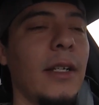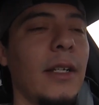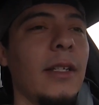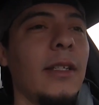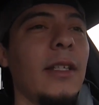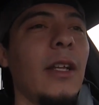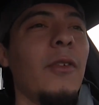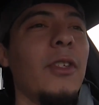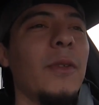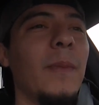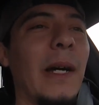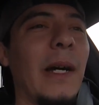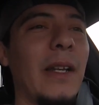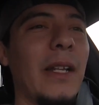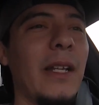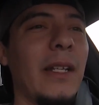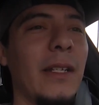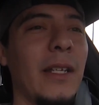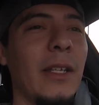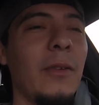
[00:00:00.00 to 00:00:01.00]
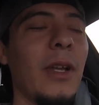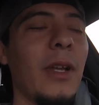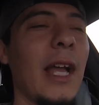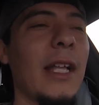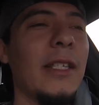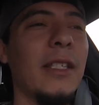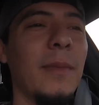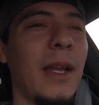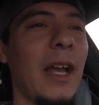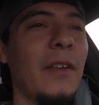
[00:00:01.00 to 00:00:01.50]
I think that was about it. And he
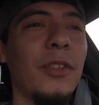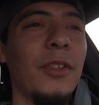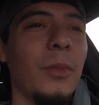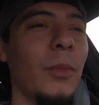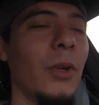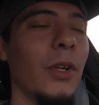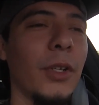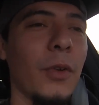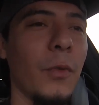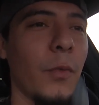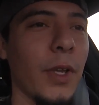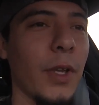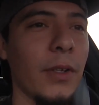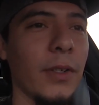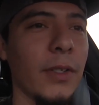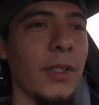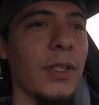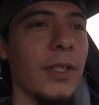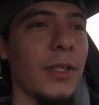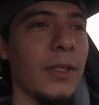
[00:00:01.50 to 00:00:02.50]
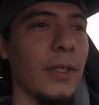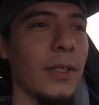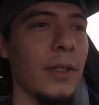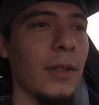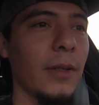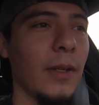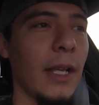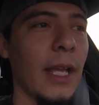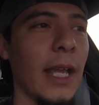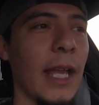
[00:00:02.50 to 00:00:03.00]
had some aftermarket wheels,
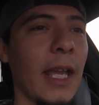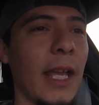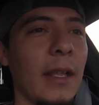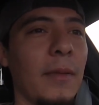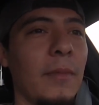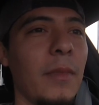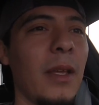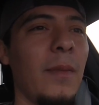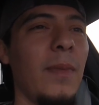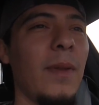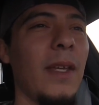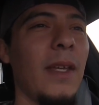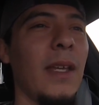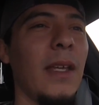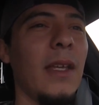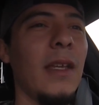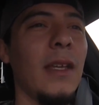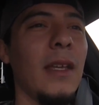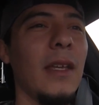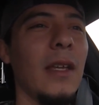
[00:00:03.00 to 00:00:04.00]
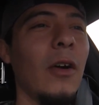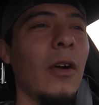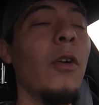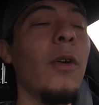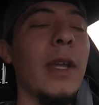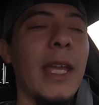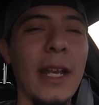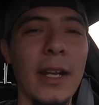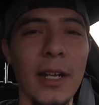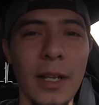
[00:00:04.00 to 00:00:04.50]
and maybe
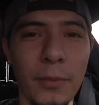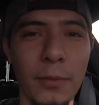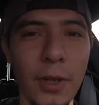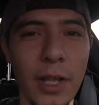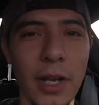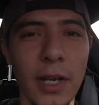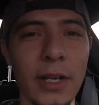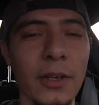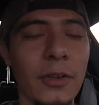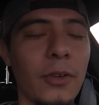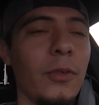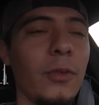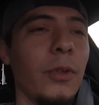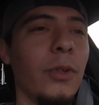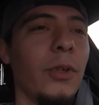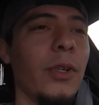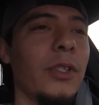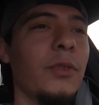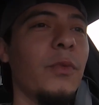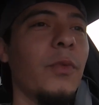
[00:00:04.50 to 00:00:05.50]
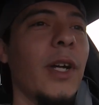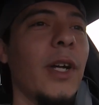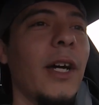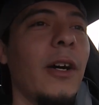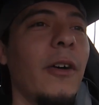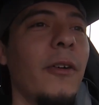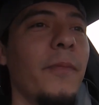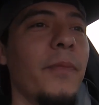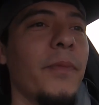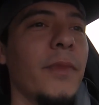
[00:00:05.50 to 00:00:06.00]
he had an upgraded intercooler as
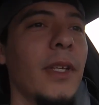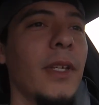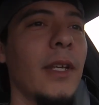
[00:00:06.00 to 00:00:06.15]
well,